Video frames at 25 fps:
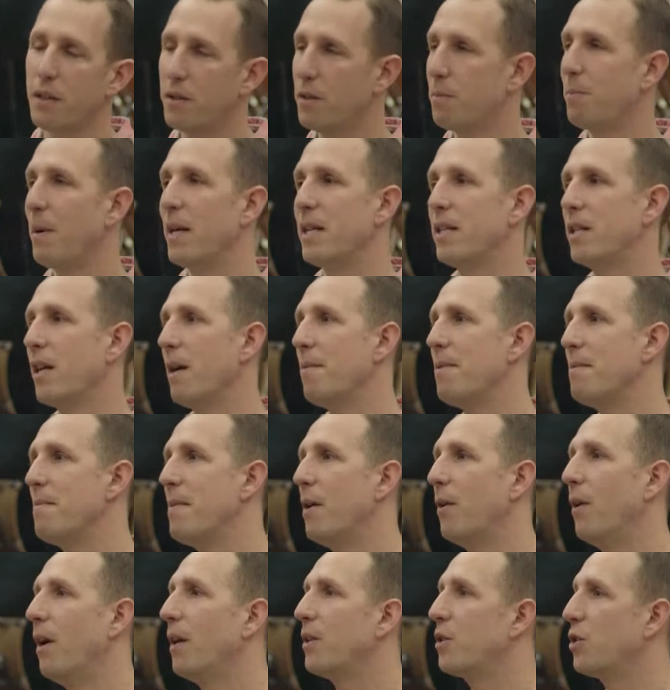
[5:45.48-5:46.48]
spending time in the
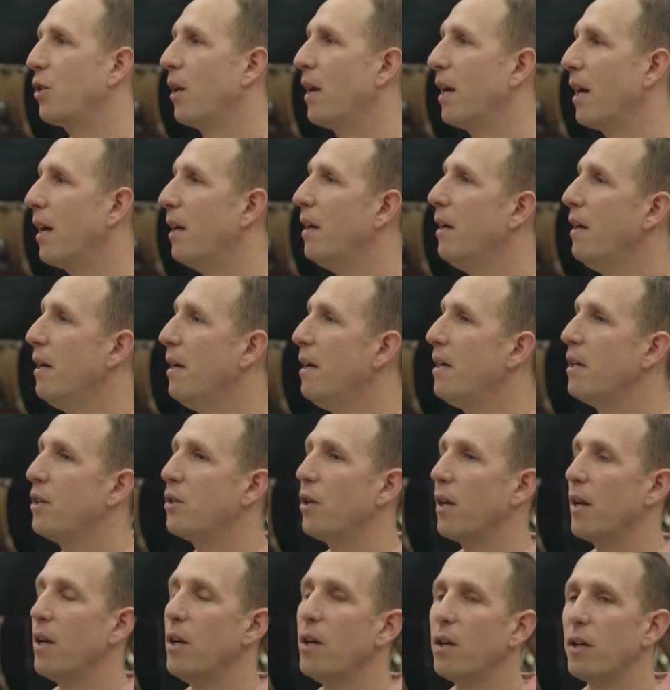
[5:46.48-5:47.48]
mirror trying
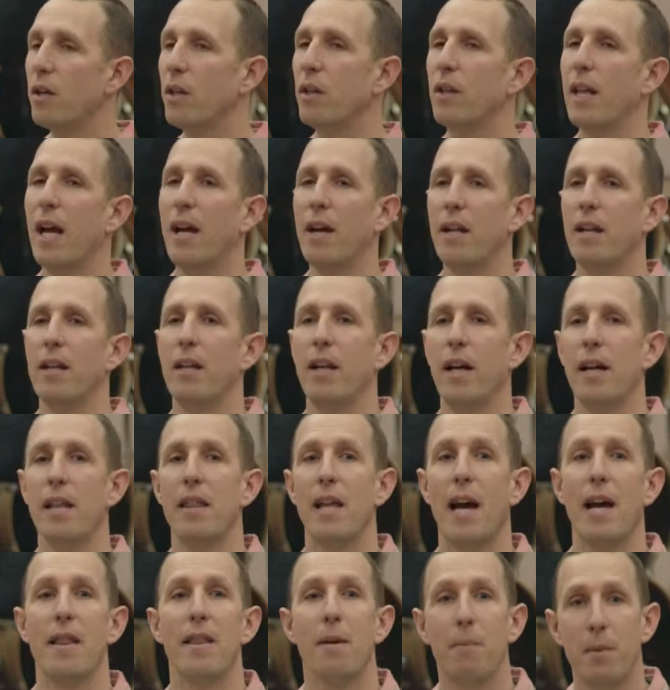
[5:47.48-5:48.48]
to look like
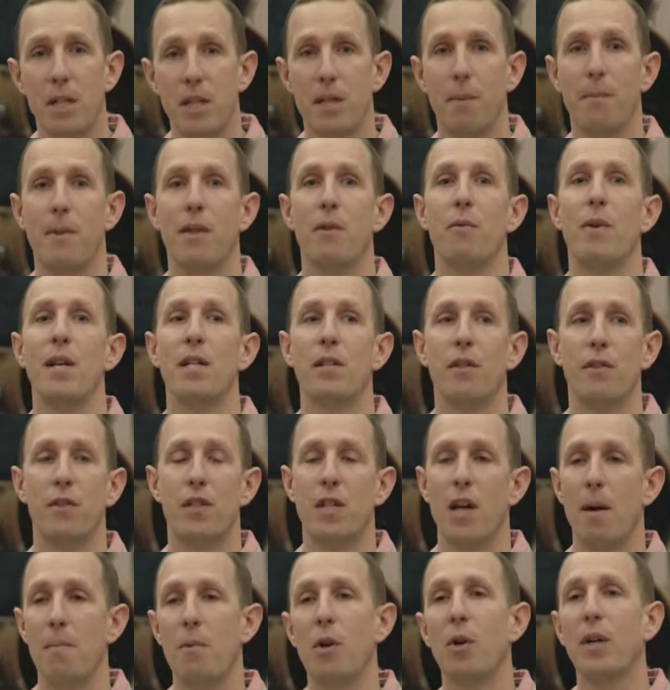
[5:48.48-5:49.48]
that. And then we spend the rest of
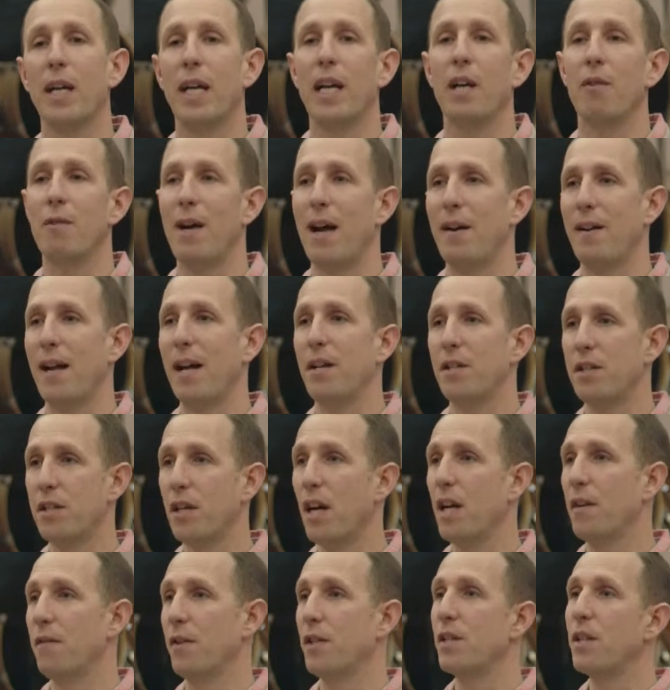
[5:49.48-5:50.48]
the time looking around
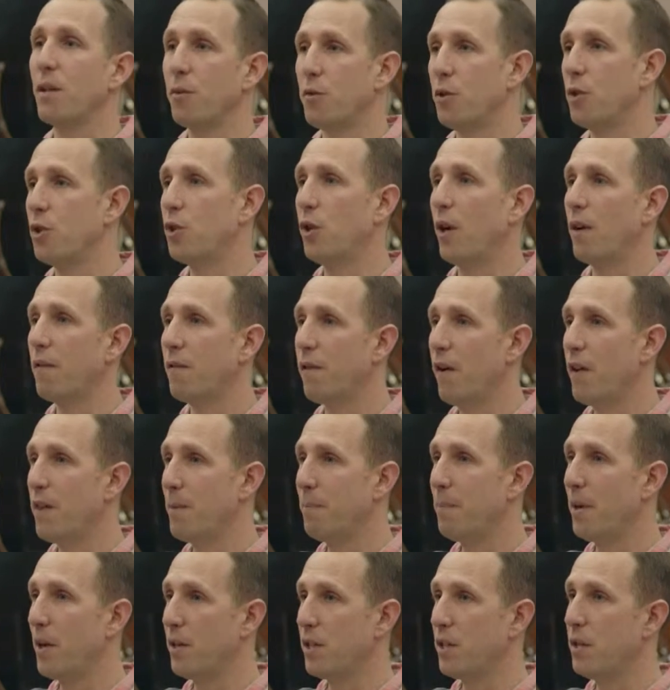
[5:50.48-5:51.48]
outside of ourselves to try and find
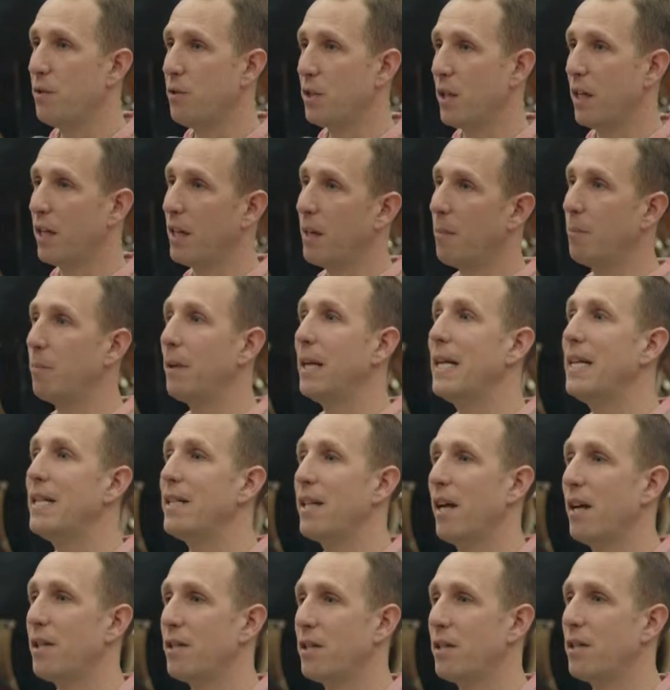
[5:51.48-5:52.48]
the person who's going to
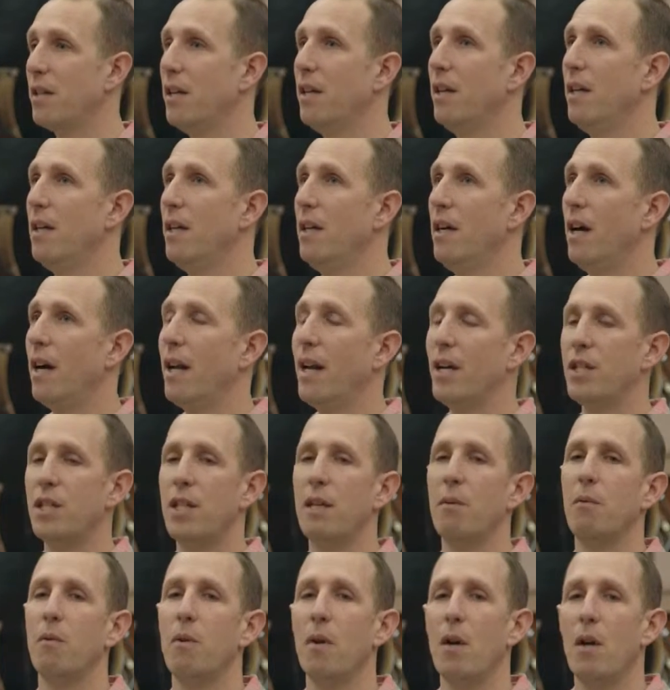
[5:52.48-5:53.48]
complete us. And
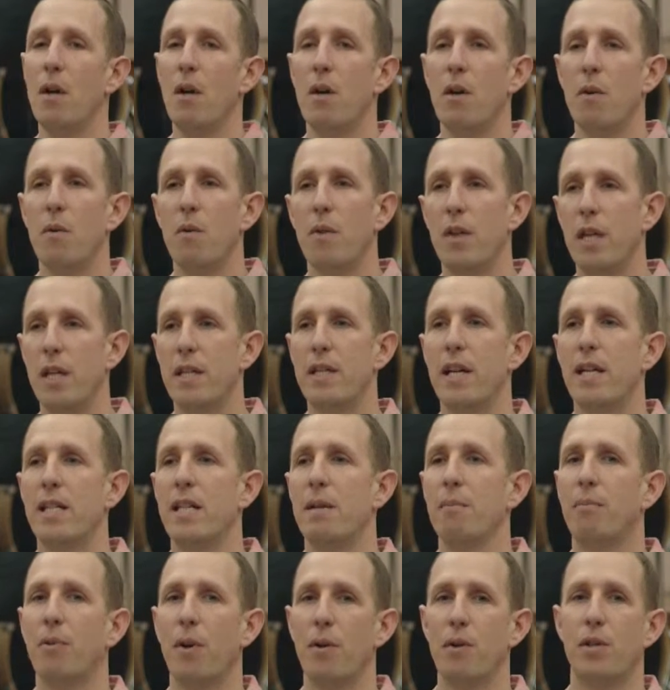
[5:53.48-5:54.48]
actually, the
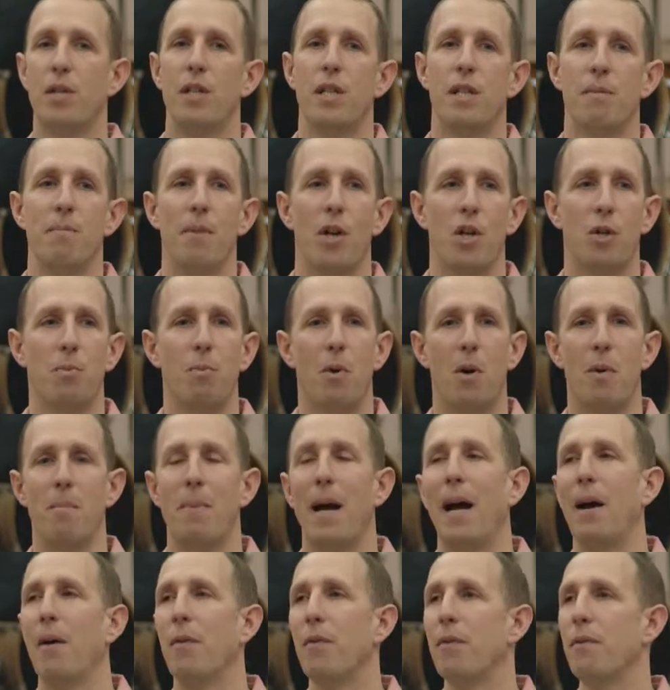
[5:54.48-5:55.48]
dating process is much more
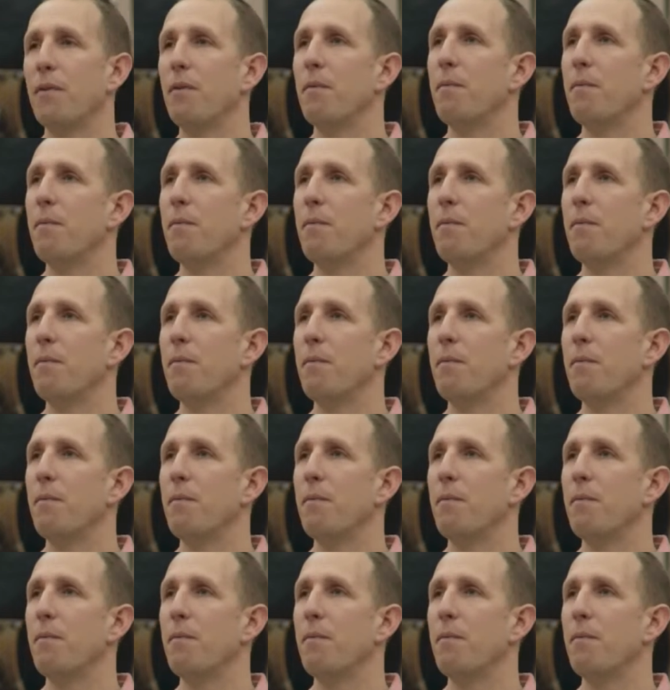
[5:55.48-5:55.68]
about